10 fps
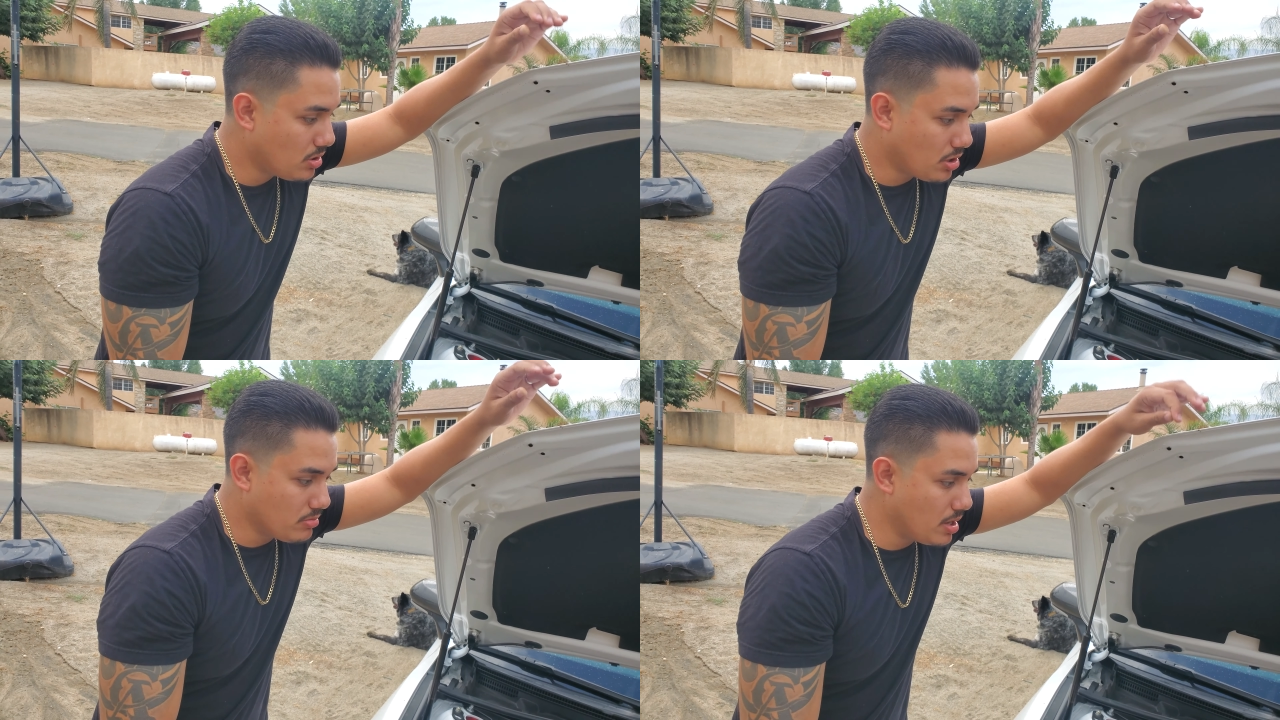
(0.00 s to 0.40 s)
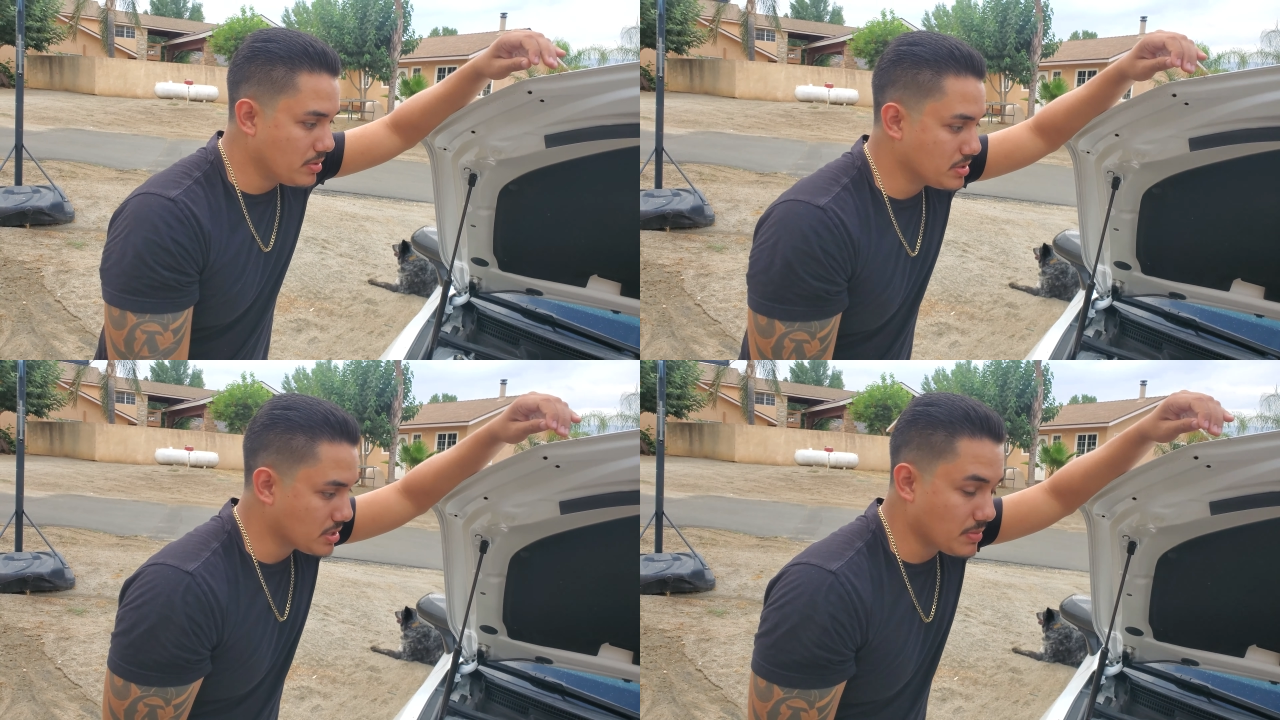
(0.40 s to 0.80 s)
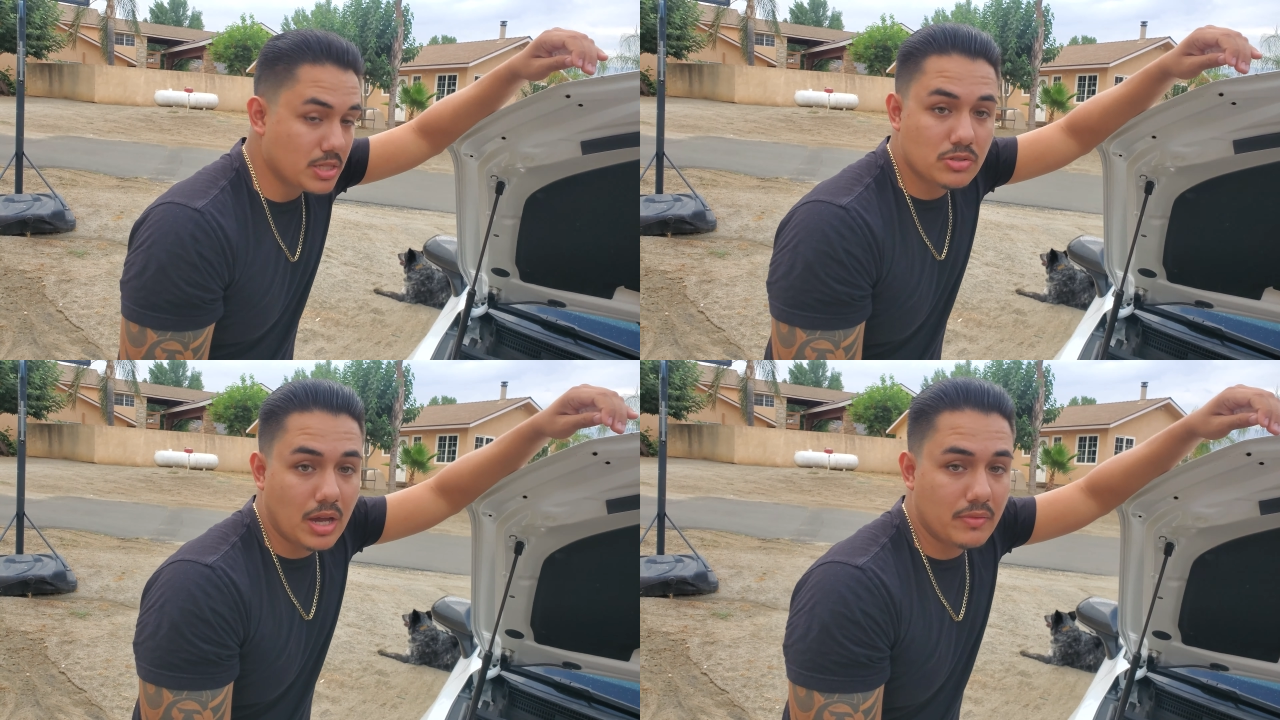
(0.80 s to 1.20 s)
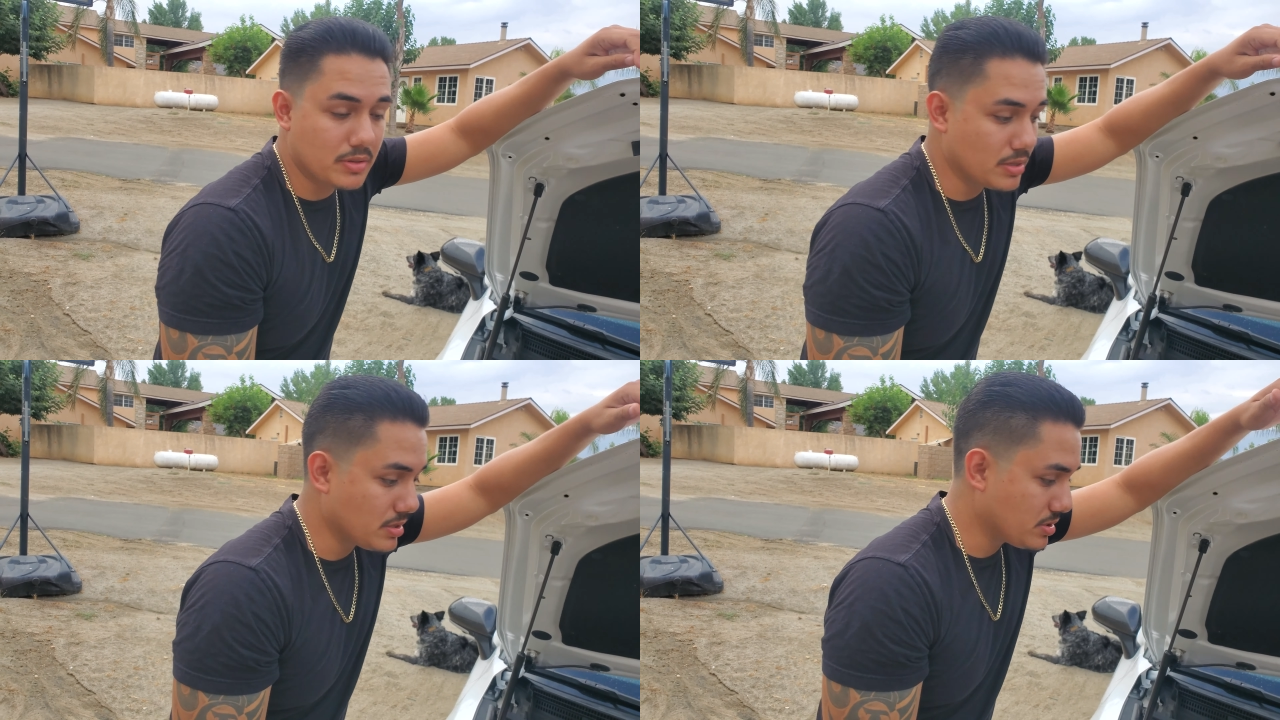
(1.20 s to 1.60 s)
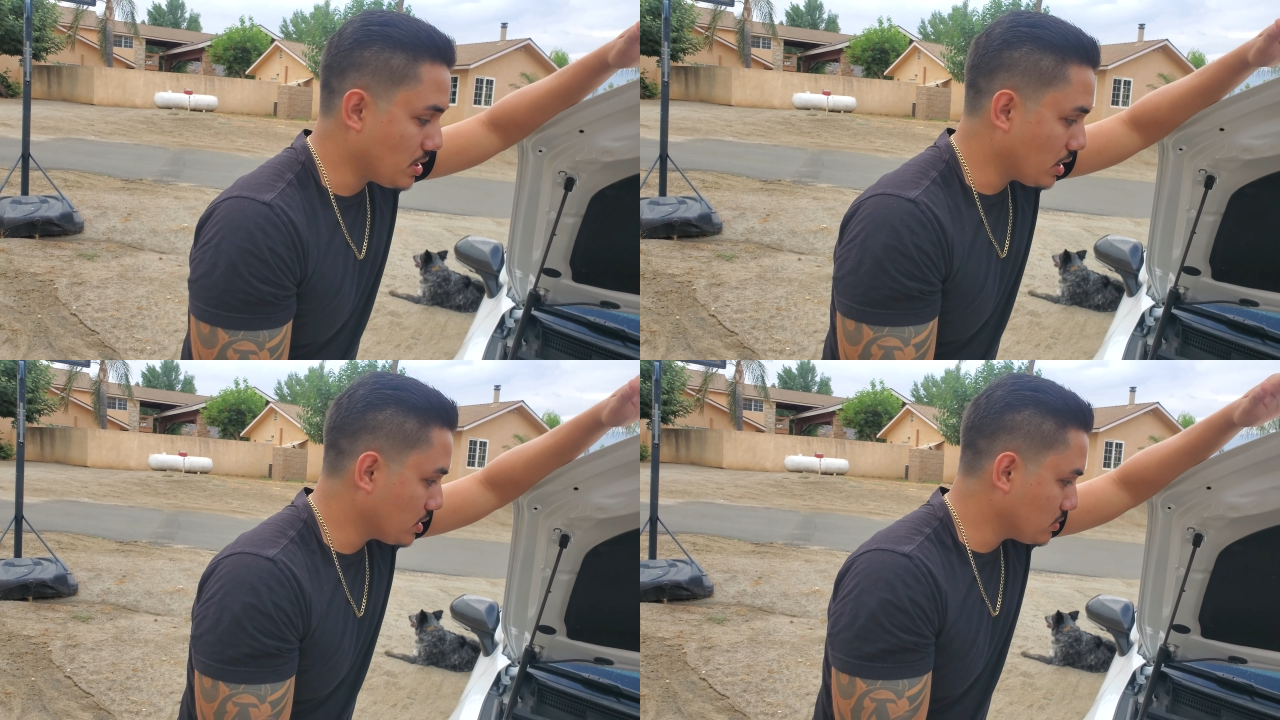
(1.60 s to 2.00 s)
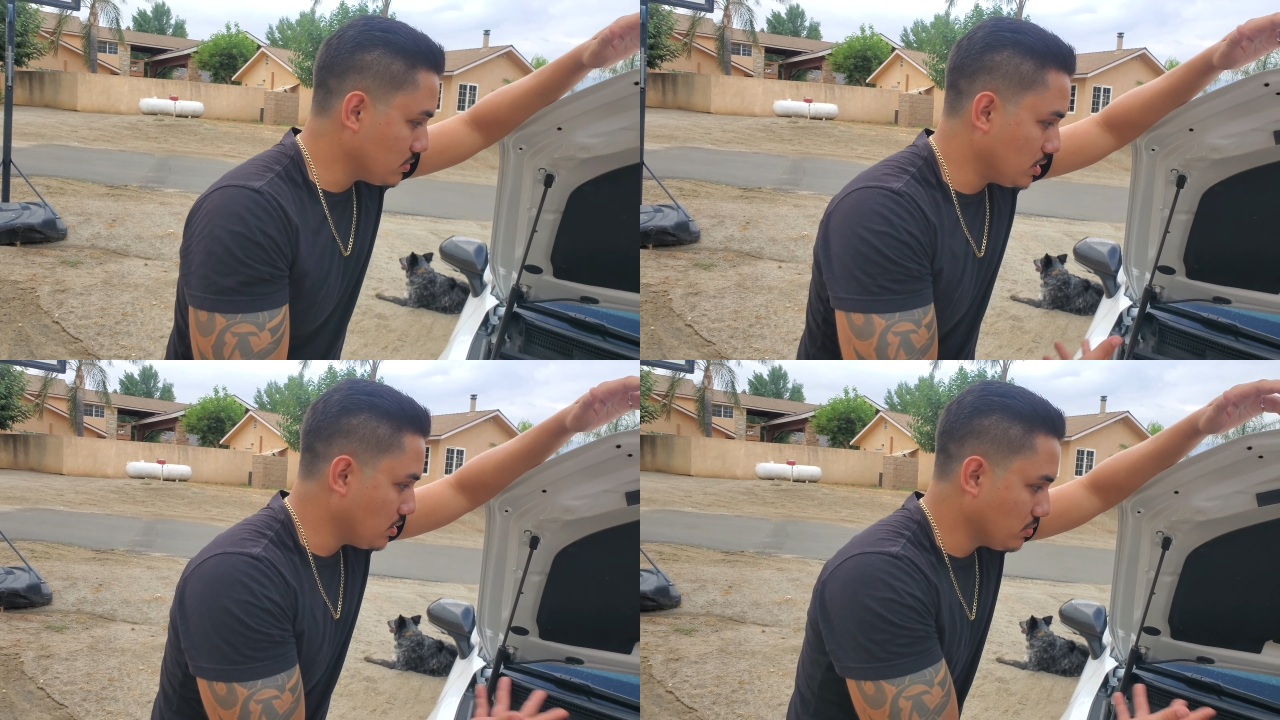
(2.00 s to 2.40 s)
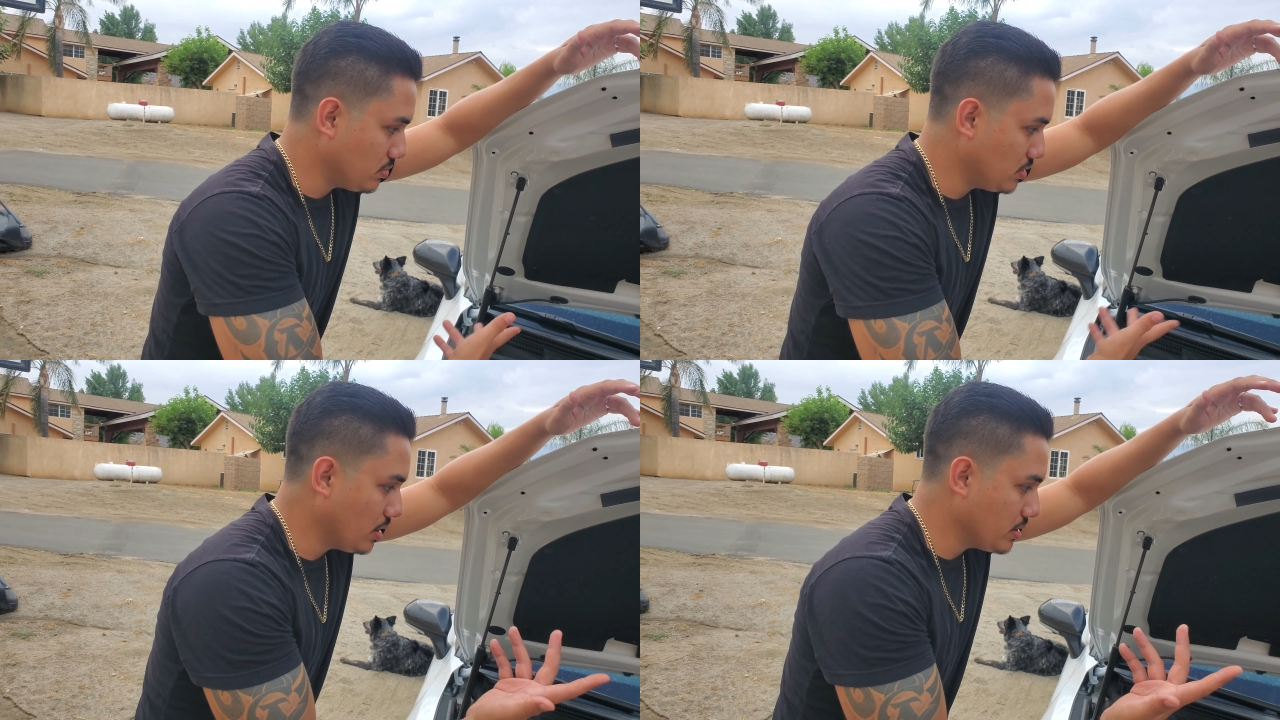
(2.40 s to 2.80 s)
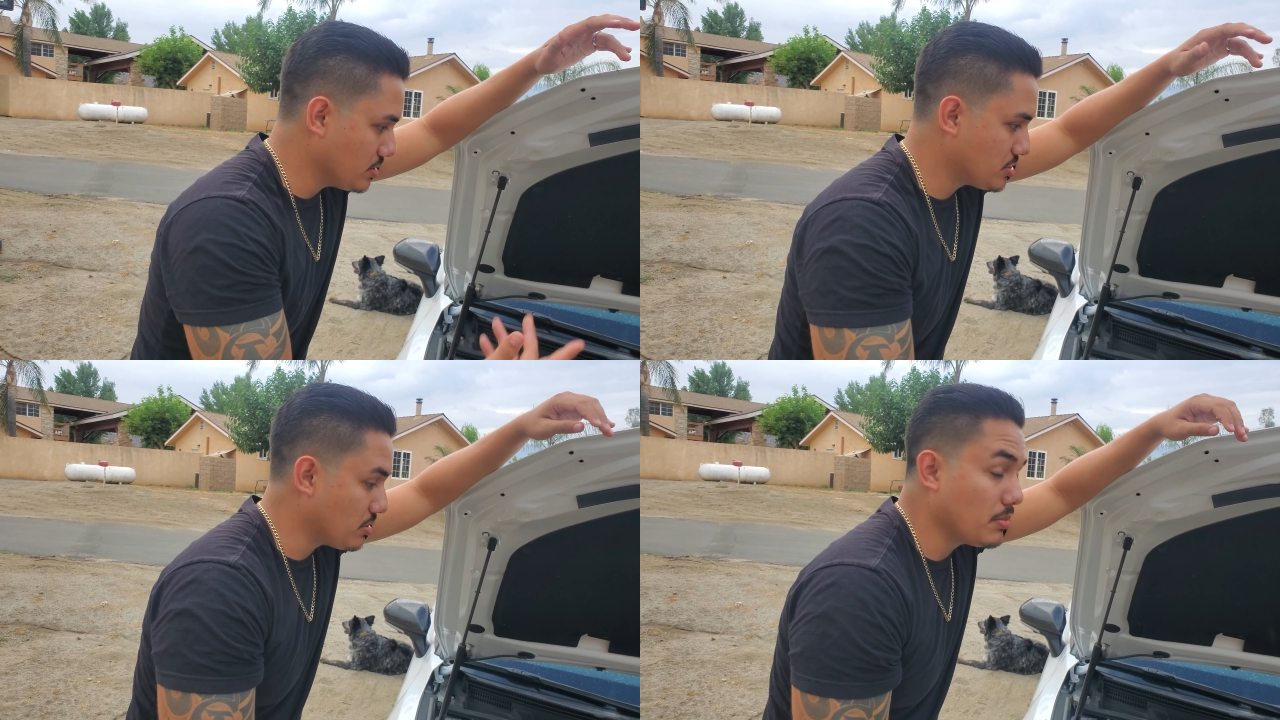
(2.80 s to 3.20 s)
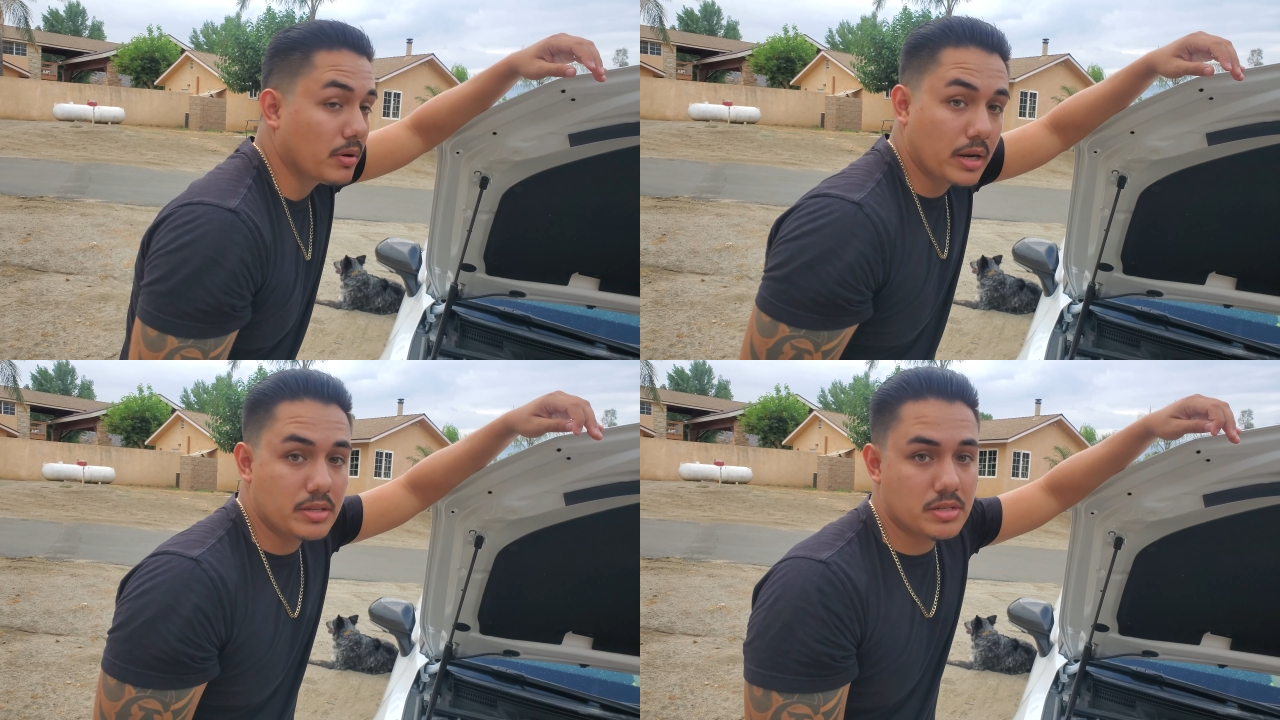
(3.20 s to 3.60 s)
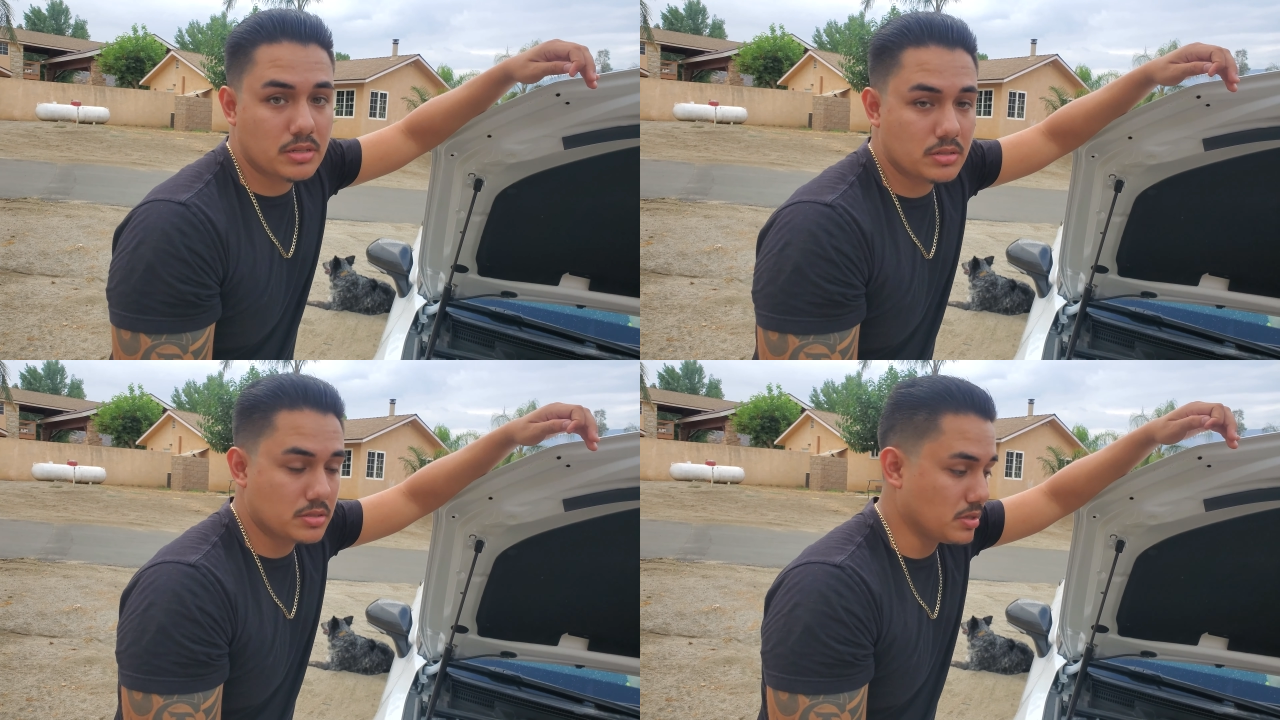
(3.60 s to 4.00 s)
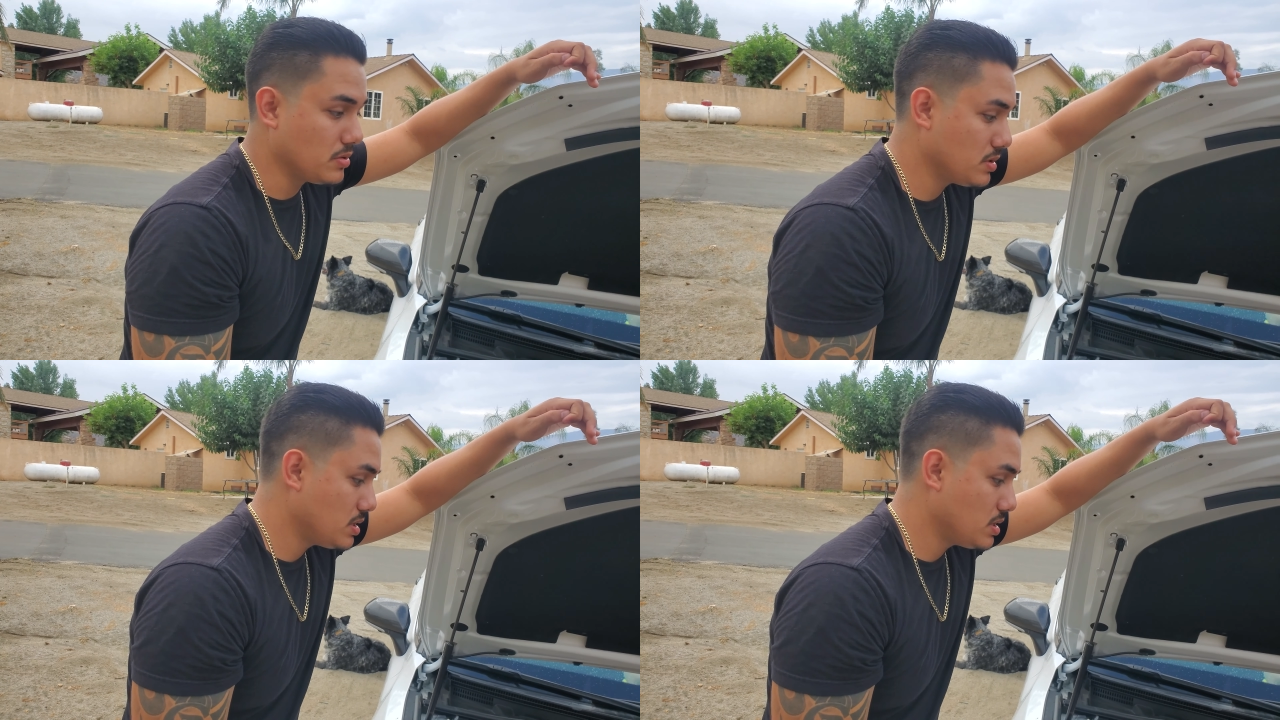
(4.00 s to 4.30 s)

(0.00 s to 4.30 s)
or maybe it's just meant to have a stock, you know, non-strut bar engine. So